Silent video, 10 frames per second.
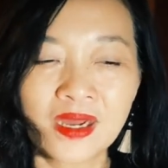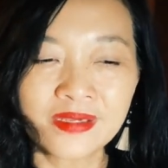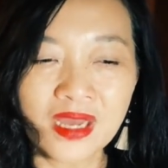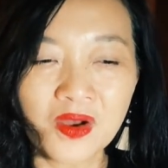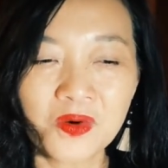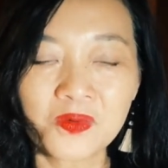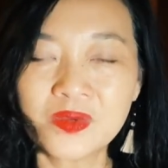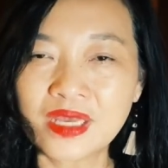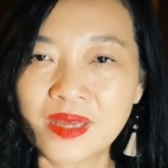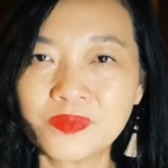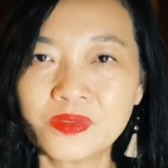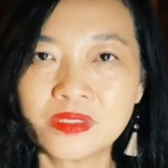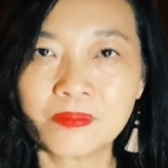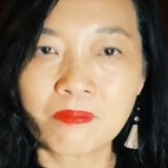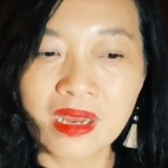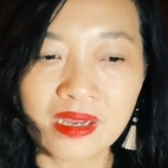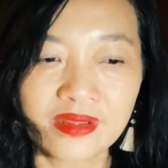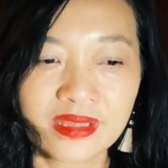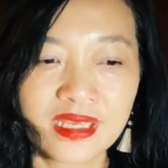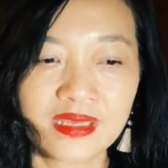Now we come to the
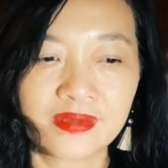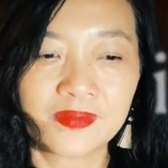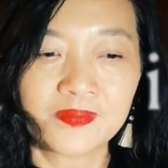marketing.